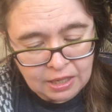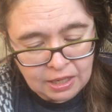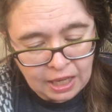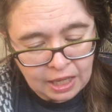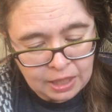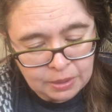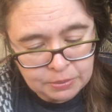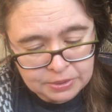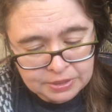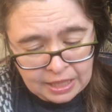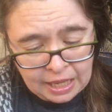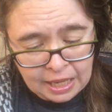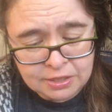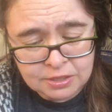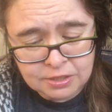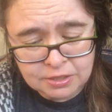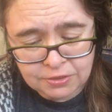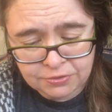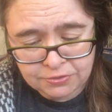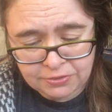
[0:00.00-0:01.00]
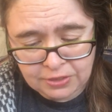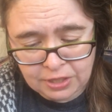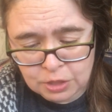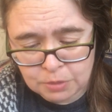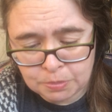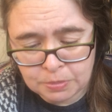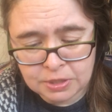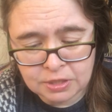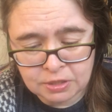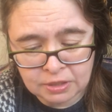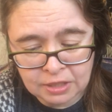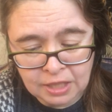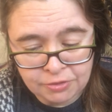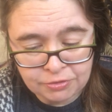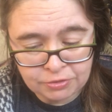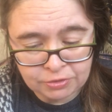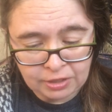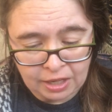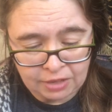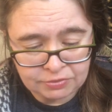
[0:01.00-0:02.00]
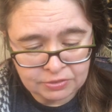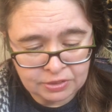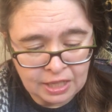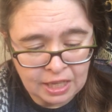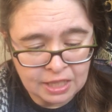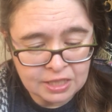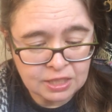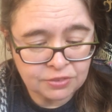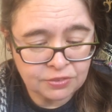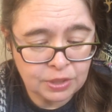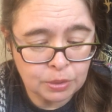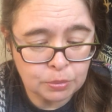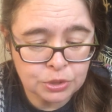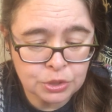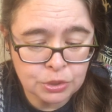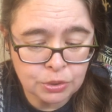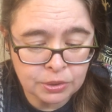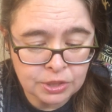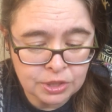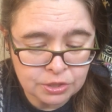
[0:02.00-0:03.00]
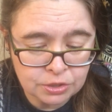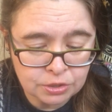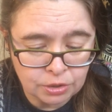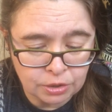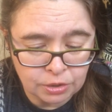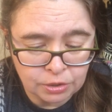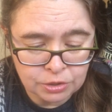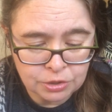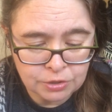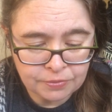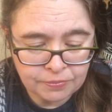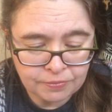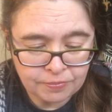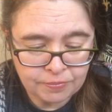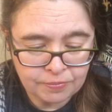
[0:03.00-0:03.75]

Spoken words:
I was asked to fetch Mr. Lovecraft and ask if he will join the search."